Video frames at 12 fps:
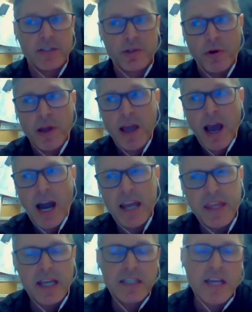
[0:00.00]
So I
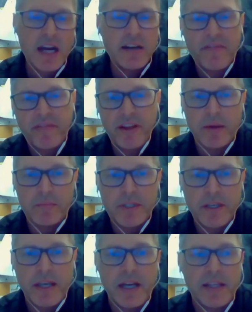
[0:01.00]
think it's kind of flipped.
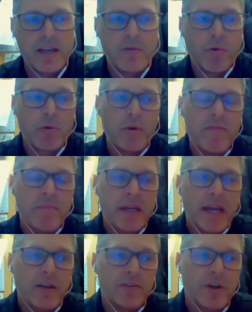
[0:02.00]
And I think where we've been
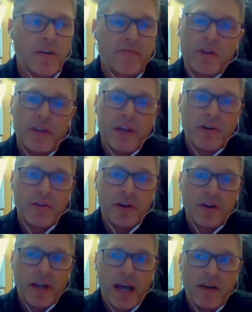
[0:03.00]
held off for a year
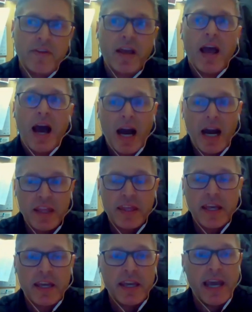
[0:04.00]
and a half, I
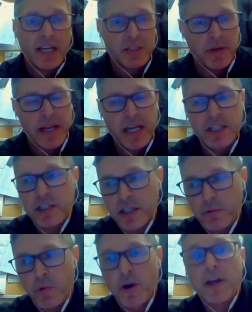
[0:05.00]
think
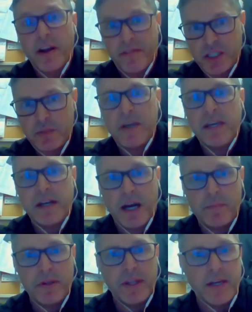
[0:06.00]
exponentially we're going to speed
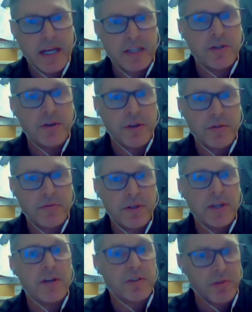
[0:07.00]
up in the next 2 to 3
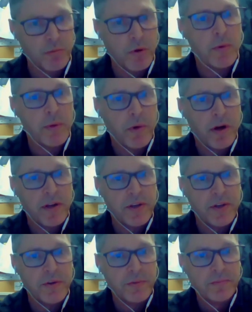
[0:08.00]
years on what we want to do.